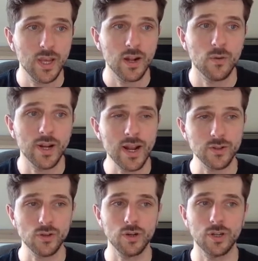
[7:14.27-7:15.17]
Right now
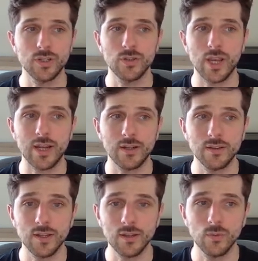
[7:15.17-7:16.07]
it's not going to do
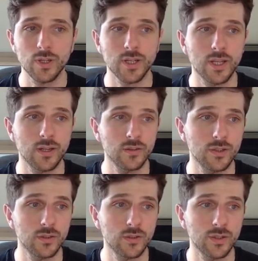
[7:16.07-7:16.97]
anything. We're going to get a
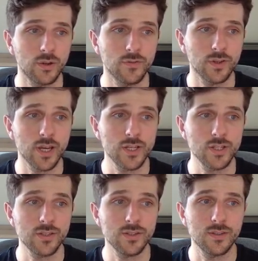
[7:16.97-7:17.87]
little
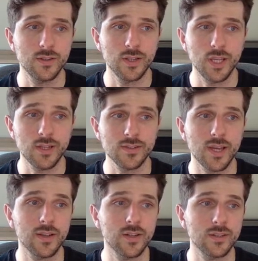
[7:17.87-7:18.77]
notifications here
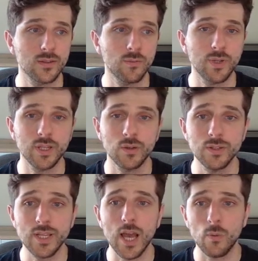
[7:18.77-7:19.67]
saying that it's not being
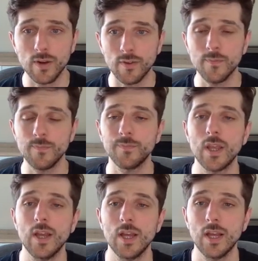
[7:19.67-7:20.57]
used. However,
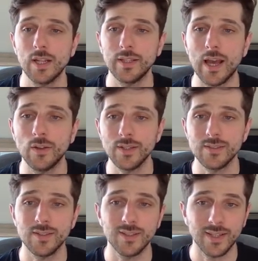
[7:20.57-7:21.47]
now let's
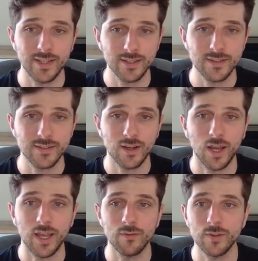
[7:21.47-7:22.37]
select
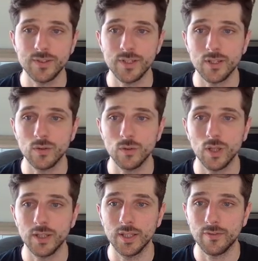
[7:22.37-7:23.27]
every
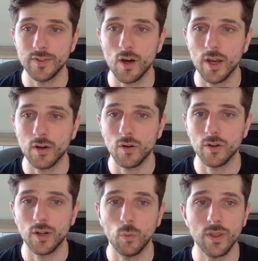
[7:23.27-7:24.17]
single left
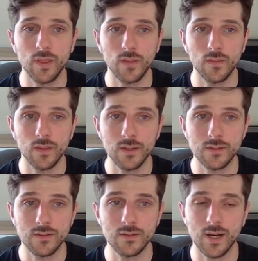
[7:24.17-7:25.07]
icon within
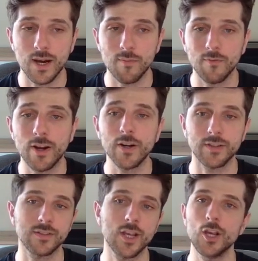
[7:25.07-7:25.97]
these
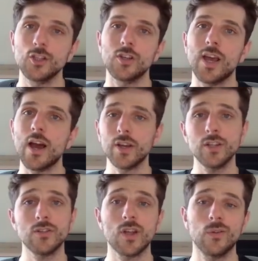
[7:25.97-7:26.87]
variants. So how can
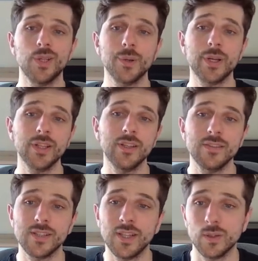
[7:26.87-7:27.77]
you do that really quickly?
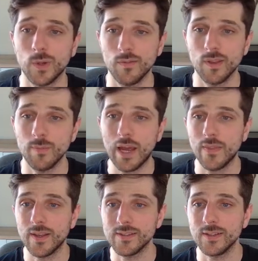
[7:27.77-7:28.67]
Select one of them,
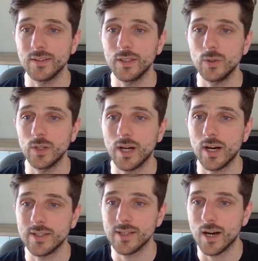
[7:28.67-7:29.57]
and there's a little
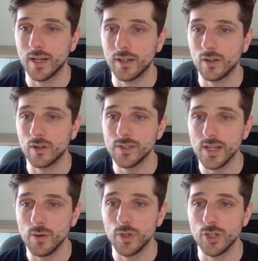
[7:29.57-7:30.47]
target
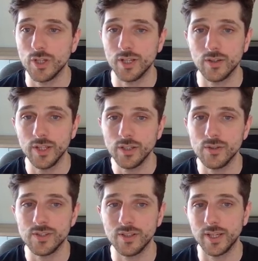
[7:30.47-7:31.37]
crosshair which you can click to
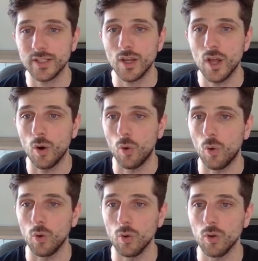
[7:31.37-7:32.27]
select
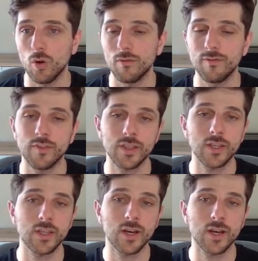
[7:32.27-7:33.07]
all of the